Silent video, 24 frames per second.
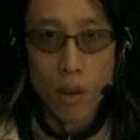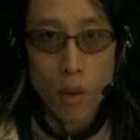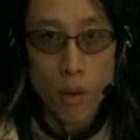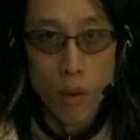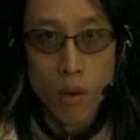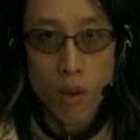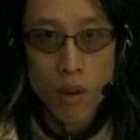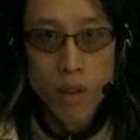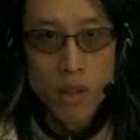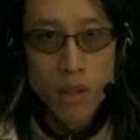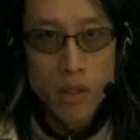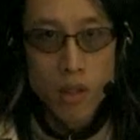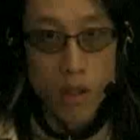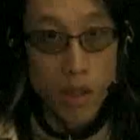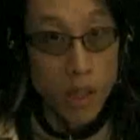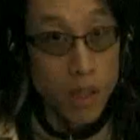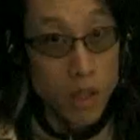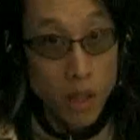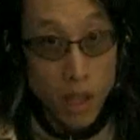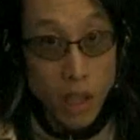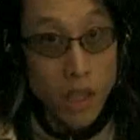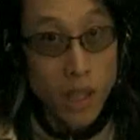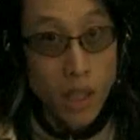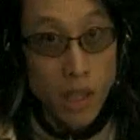they're whores.
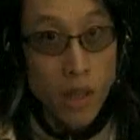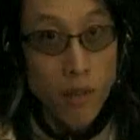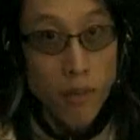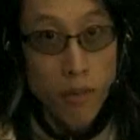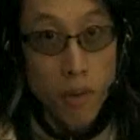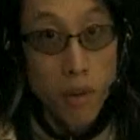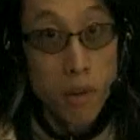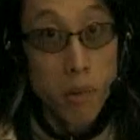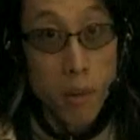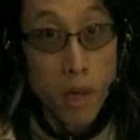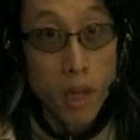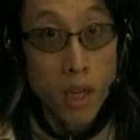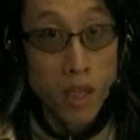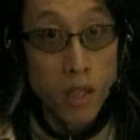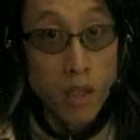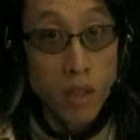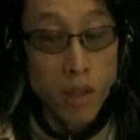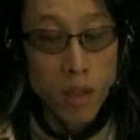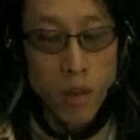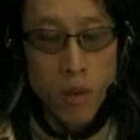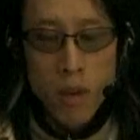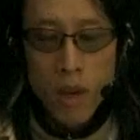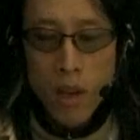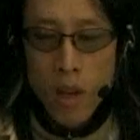They they did it for the
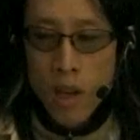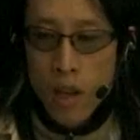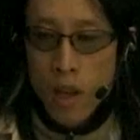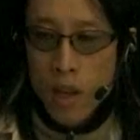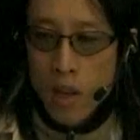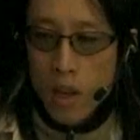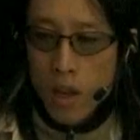money too.